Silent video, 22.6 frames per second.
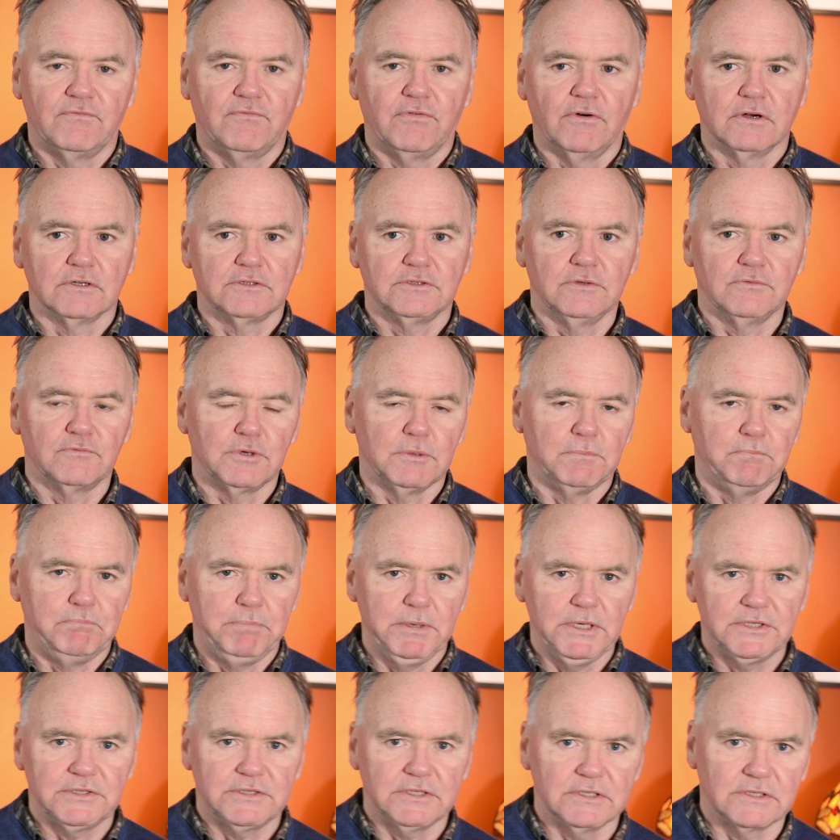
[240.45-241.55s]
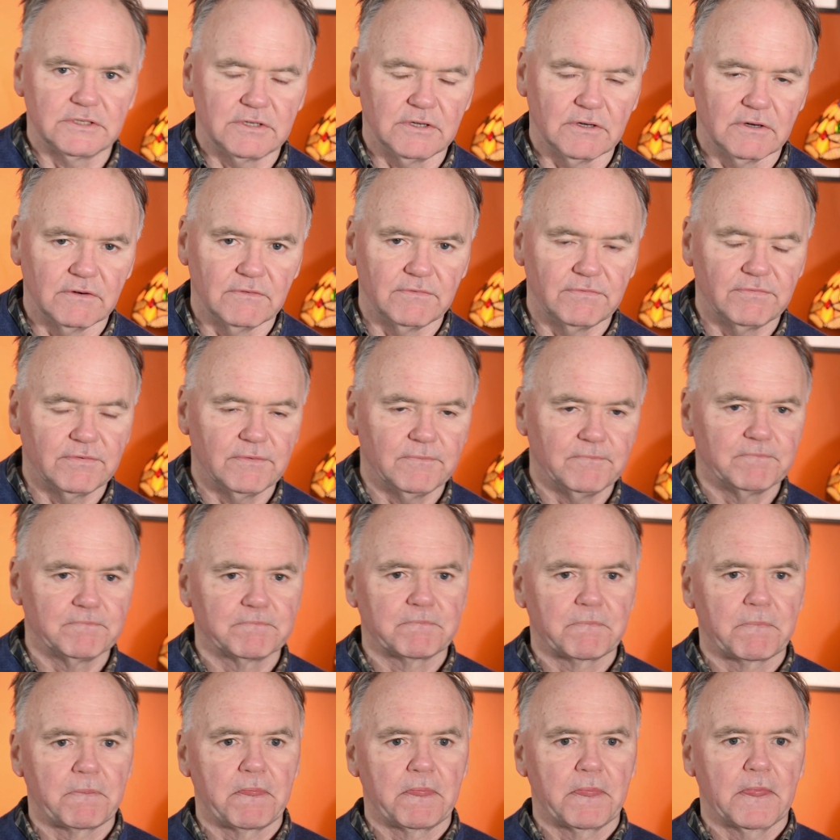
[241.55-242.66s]
function repeats itself
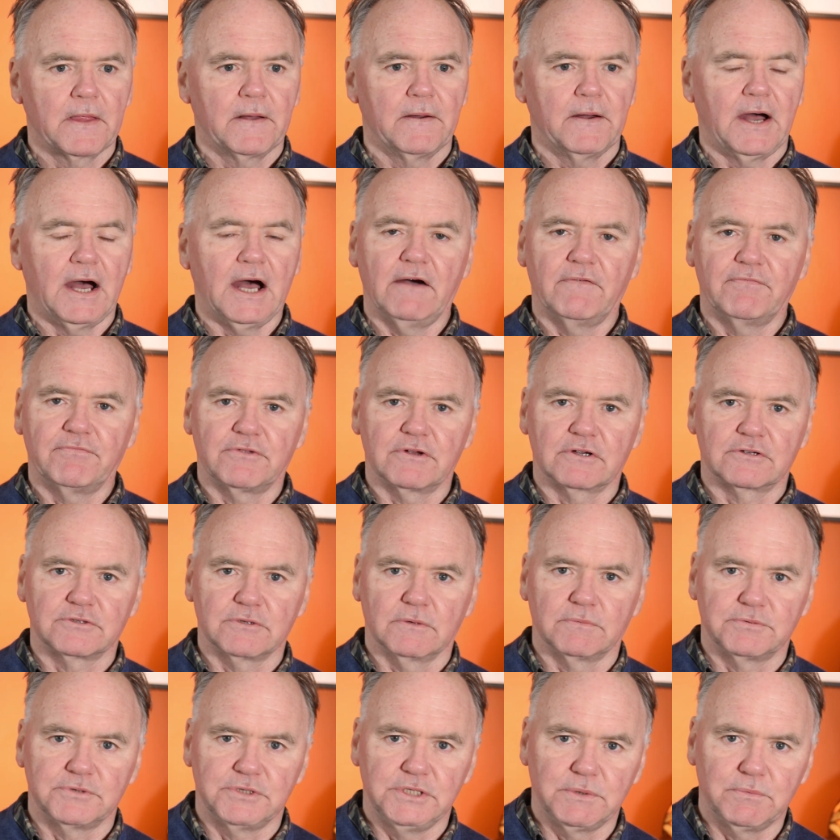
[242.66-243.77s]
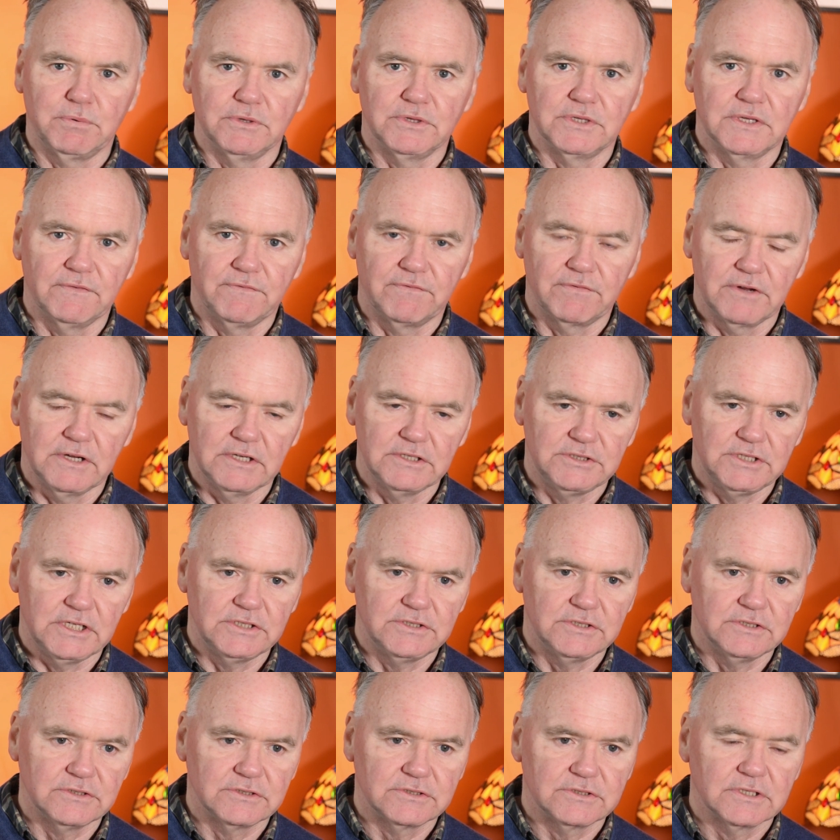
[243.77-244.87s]
after subsequent
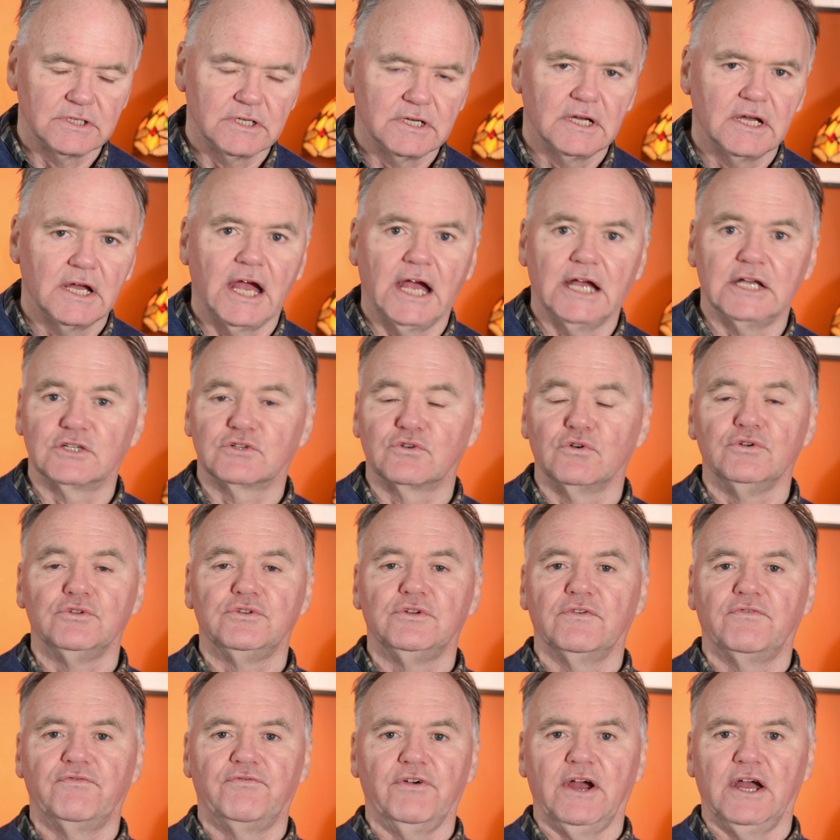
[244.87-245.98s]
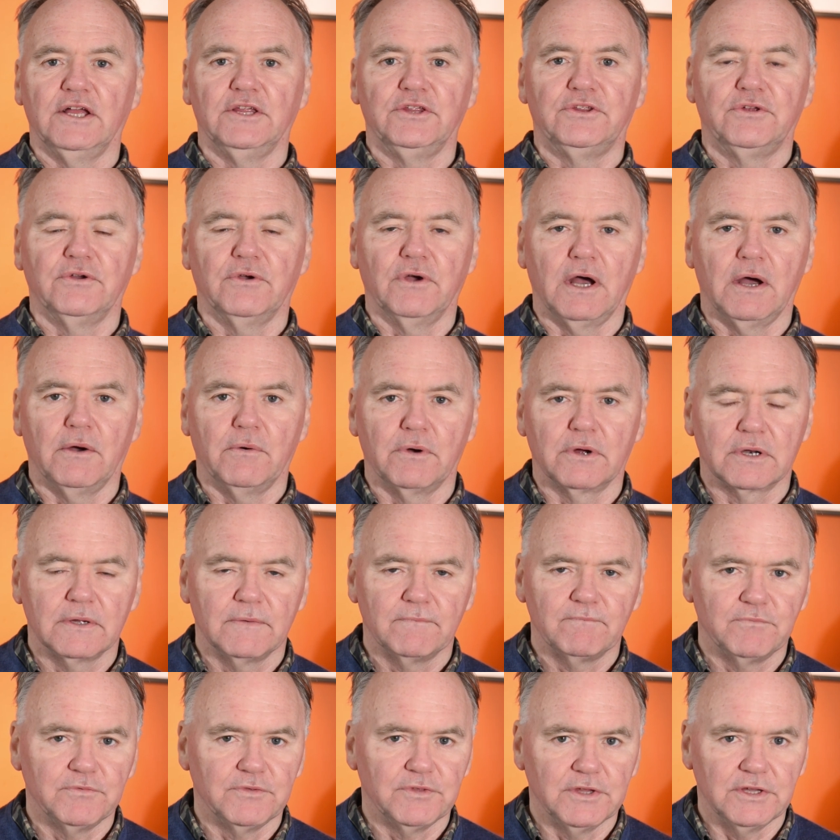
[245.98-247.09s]
differentiations, it's going to fit into
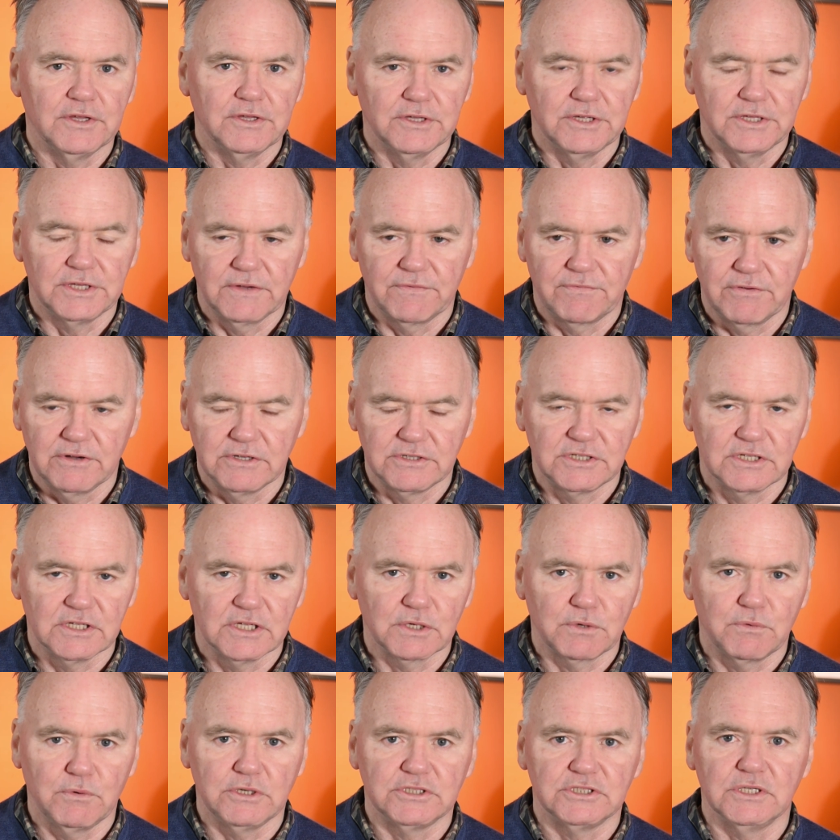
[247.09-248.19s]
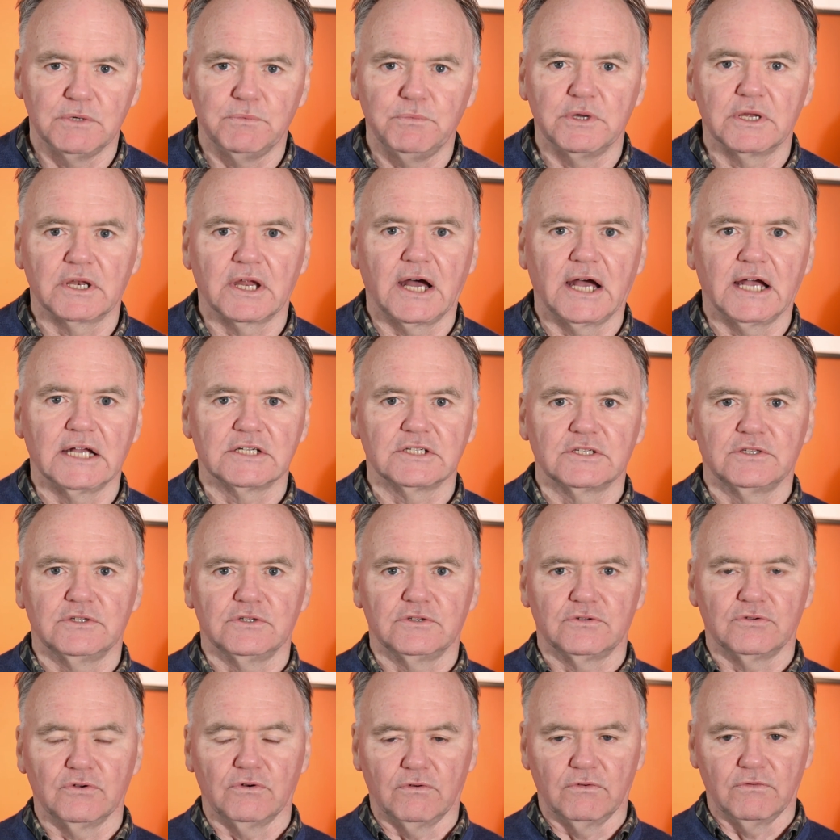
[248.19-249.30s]
the differential equation that we are asked to
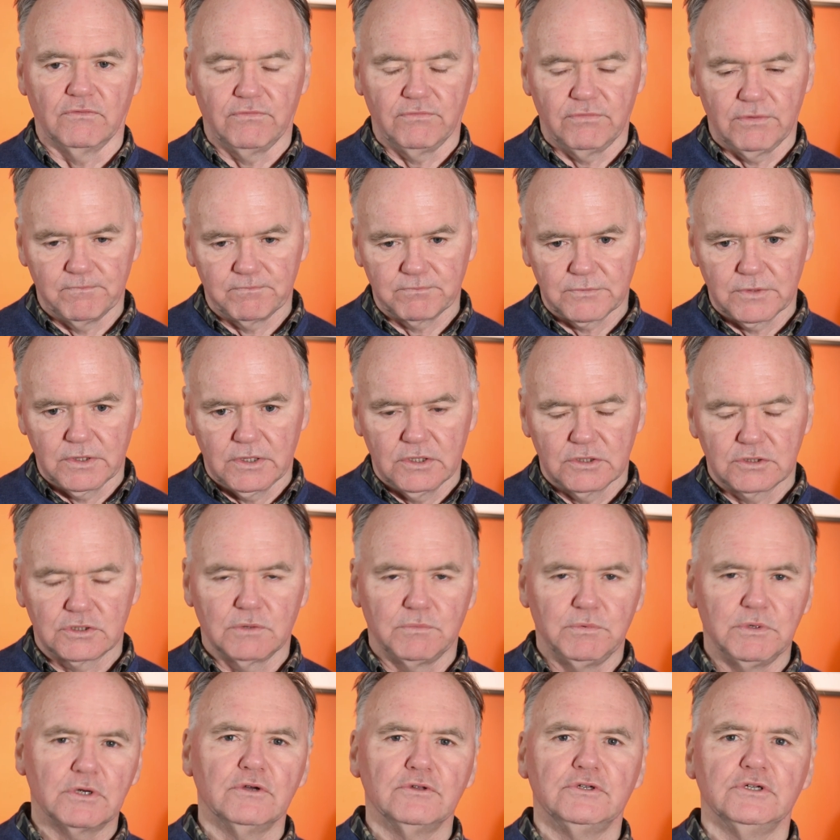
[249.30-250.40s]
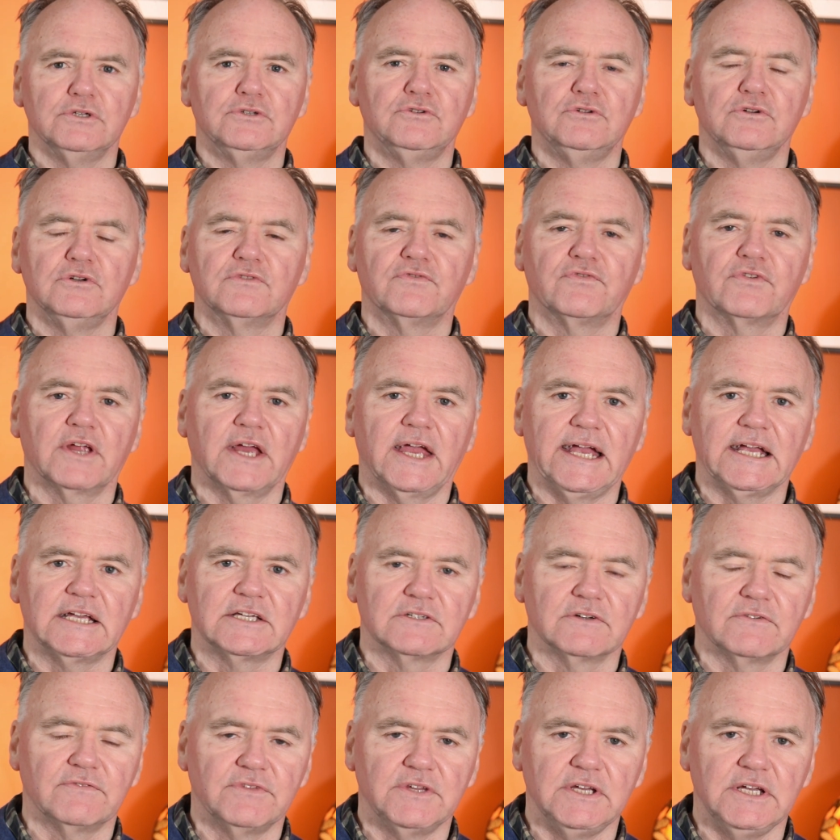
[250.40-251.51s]
solve. So we're going to choose for x
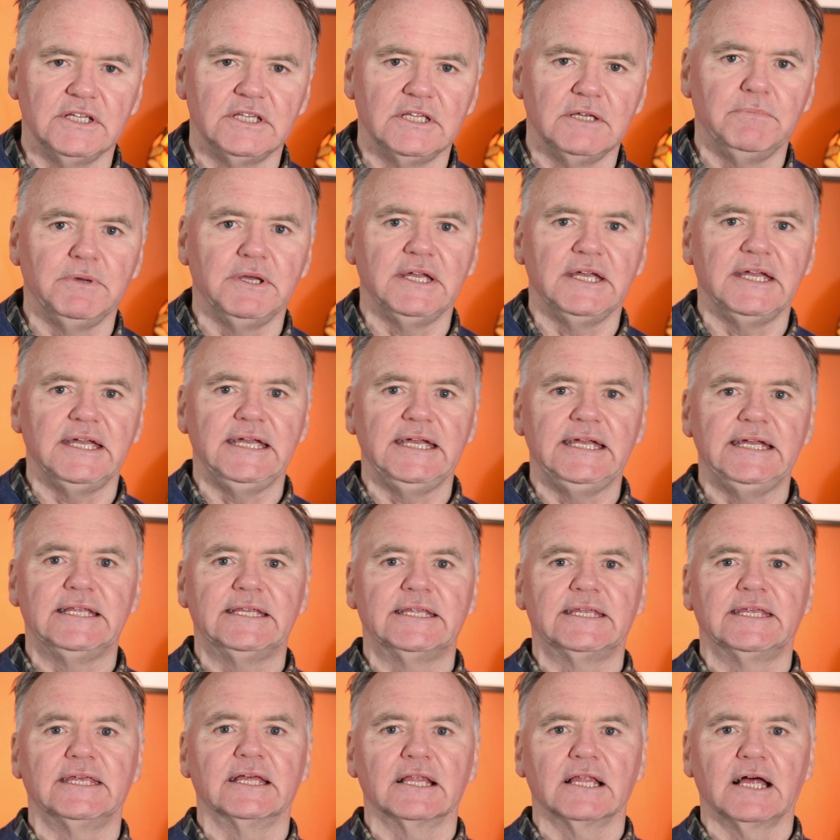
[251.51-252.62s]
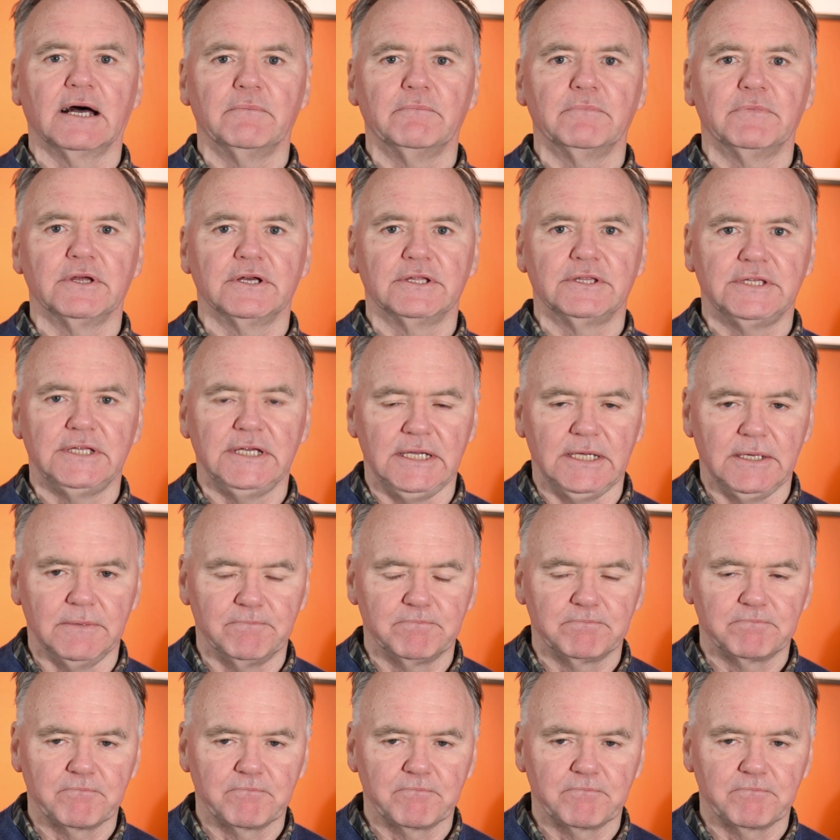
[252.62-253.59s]
of t to be e to the lambda t,